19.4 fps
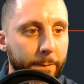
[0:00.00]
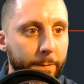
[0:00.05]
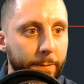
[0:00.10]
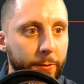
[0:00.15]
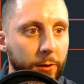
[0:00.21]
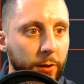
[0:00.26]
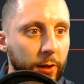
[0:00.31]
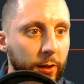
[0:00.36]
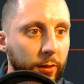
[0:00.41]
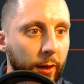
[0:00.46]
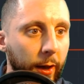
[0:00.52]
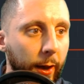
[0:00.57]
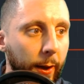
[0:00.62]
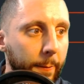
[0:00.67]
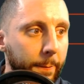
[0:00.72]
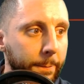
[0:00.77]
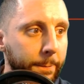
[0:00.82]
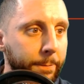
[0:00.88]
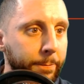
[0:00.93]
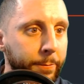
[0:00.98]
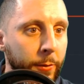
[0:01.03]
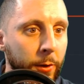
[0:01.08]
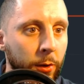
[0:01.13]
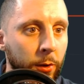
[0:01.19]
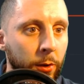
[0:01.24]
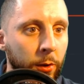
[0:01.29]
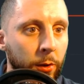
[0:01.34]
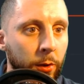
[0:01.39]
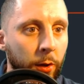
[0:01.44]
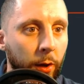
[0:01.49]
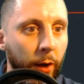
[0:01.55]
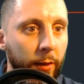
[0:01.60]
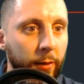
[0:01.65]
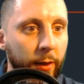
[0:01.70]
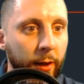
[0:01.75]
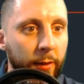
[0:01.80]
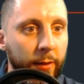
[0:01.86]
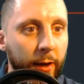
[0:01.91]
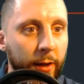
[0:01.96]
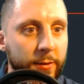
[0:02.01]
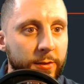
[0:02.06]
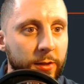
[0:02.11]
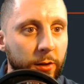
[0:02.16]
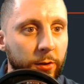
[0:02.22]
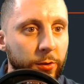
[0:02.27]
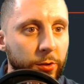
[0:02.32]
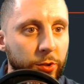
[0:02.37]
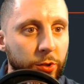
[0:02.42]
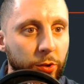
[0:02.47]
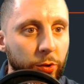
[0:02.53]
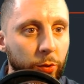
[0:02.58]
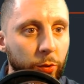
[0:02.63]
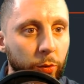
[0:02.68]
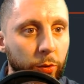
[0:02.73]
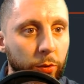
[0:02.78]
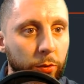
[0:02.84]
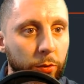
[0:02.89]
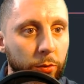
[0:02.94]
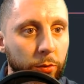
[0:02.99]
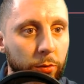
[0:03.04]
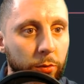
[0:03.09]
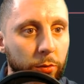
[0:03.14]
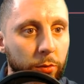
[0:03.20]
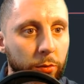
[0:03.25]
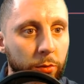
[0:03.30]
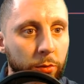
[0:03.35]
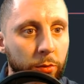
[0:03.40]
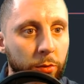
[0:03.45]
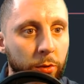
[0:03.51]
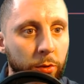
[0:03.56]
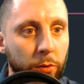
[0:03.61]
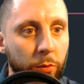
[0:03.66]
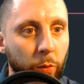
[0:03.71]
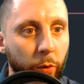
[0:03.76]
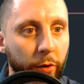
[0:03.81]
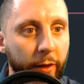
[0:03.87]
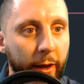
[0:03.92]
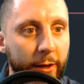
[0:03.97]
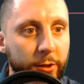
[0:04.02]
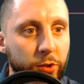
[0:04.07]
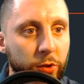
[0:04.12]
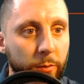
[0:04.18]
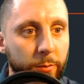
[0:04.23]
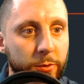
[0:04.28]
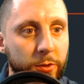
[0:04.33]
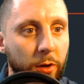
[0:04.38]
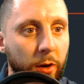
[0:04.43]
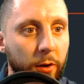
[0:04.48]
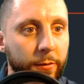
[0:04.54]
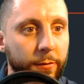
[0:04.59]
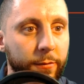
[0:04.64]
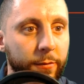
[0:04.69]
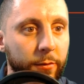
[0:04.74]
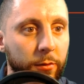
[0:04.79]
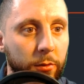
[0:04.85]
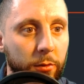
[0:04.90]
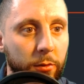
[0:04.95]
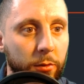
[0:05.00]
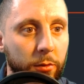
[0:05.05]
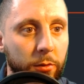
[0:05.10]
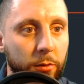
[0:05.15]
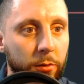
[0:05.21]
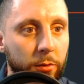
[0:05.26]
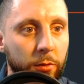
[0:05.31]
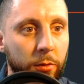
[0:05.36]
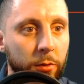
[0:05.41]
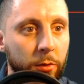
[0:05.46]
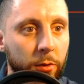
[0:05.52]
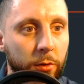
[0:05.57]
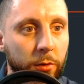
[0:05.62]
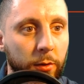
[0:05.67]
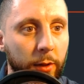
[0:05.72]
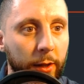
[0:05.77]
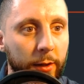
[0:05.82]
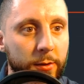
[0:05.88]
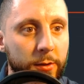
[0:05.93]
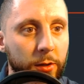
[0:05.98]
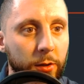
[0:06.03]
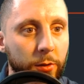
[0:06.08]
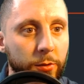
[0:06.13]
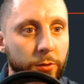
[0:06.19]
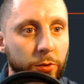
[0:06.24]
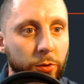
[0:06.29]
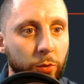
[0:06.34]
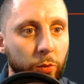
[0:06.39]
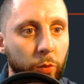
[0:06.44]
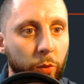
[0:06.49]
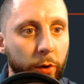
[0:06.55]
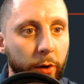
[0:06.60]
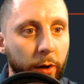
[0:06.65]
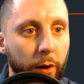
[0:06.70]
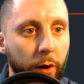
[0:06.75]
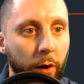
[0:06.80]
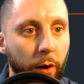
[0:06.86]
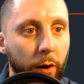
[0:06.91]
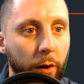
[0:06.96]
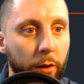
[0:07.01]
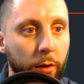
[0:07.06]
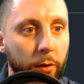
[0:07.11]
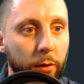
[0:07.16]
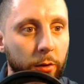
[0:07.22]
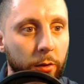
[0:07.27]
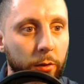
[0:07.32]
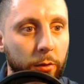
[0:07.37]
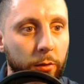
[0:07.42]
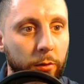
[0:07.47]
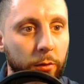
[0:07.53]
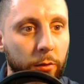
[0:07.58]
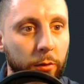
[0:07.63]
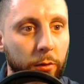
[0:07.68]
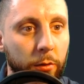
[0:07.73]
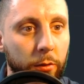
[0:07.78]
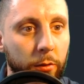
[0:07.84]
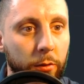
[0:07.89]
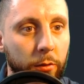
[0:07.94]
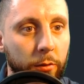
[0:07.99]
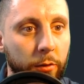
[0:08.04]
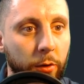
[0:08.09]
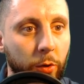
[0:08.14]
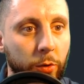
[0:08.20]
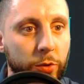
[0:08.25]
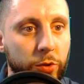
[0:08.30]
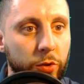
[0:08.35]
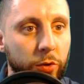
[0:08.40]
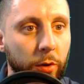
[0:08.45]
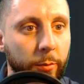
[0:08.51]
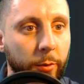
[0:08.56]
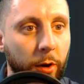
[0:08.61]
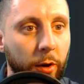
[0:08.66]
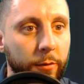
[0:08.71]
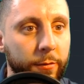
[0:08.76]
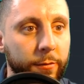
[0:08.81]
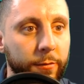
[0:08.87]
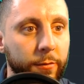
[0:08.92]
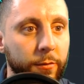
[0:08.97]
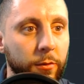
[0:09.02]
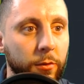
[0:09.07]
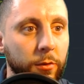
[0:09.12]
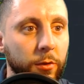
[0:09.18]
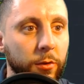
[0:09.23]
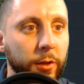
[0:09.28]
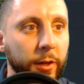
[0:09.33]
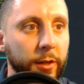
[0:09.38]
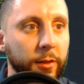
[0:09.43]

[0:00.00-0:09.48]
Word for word: Like that. And then that tells you where that trims off. That tells you where those trim off. Like